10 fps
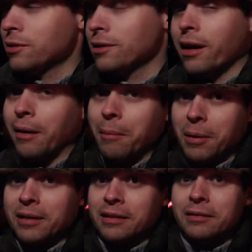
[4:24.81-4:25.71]
It's not a
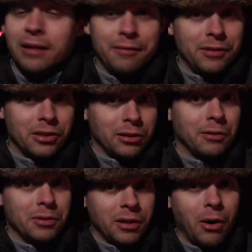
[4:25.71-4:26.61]
big deal to have a
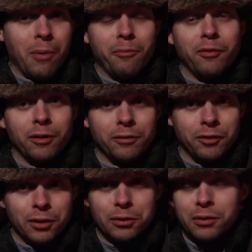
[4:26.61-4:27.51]
slow scope for,
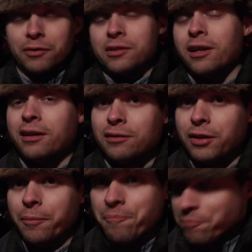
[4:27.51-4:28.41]
for lunar photography.